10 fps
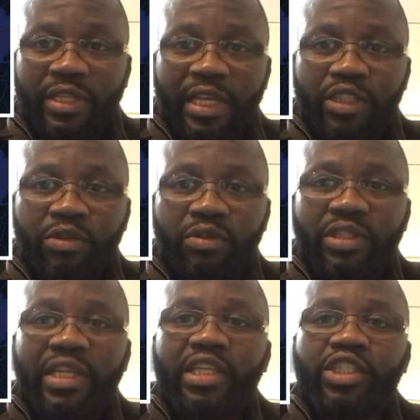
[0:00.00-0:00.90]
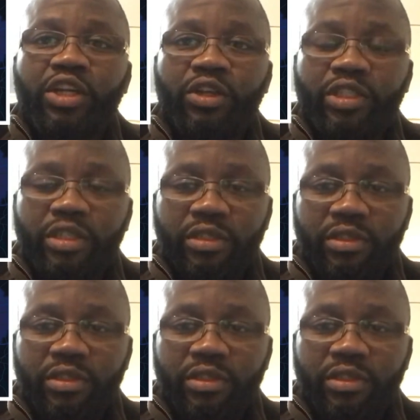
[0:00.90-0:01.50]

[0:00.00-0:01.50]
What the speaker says: days you could see the surge